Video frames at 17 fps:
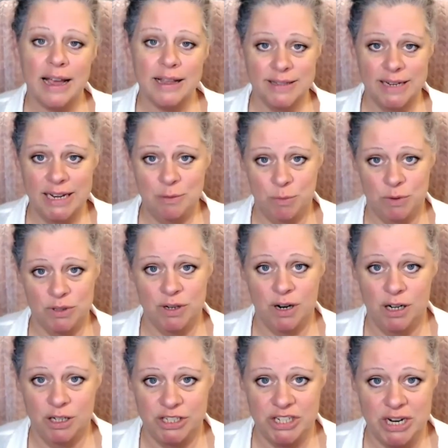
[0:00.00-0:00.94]
name was
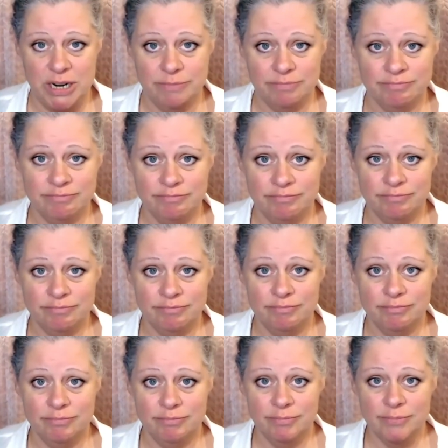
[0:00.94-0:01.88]
Archie.
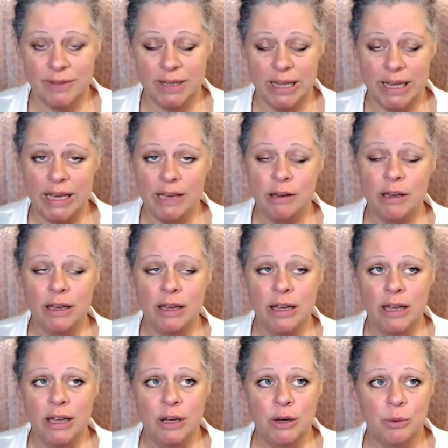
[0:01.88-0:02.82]
He
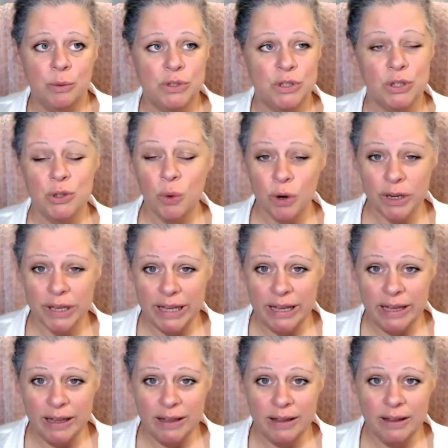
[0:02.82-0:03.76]
was a Yorkie.
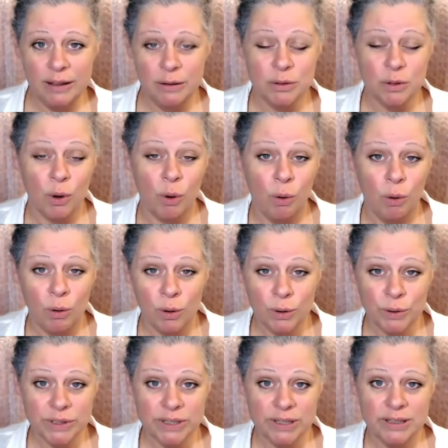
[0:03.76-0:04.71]
He was
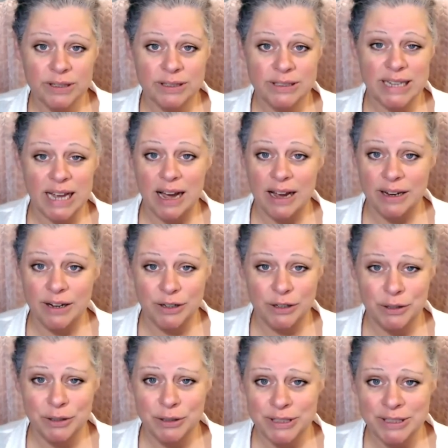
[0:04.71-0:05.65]
old,
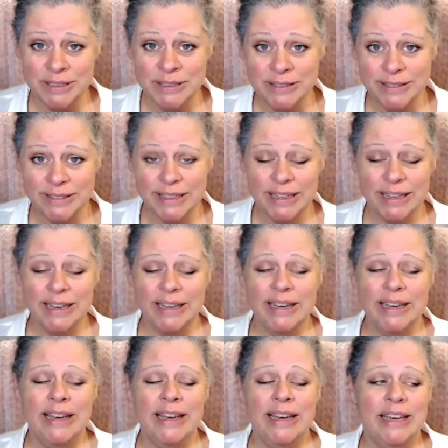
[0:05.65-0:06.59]
tired.
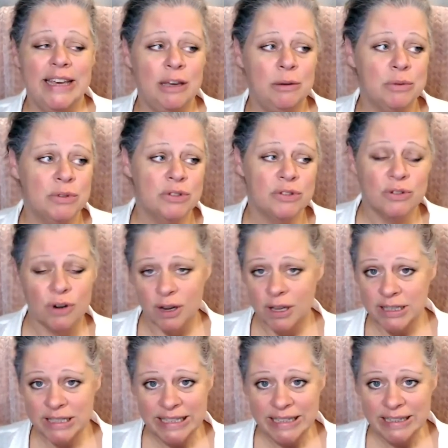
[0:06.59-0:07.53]
He was
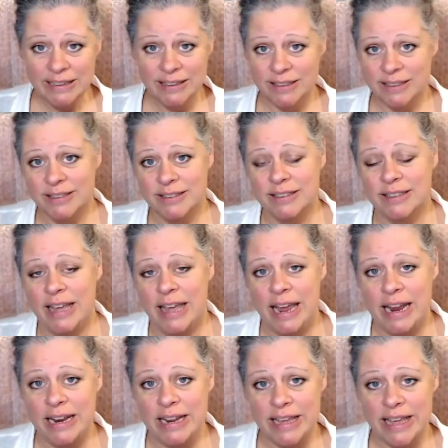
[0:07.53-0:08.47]
struggling,
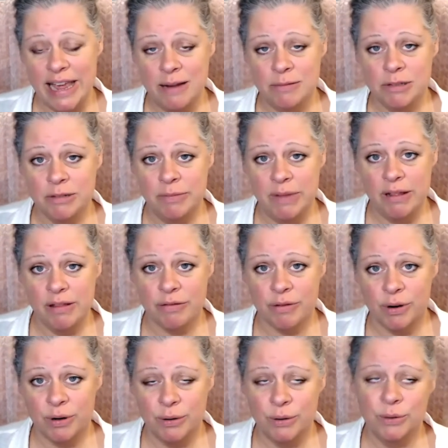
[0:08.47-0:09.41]
and he came to me
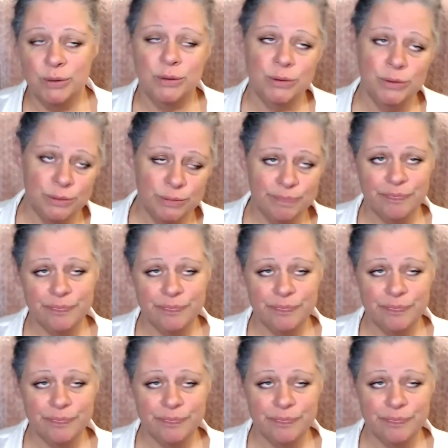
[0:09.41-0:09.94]
through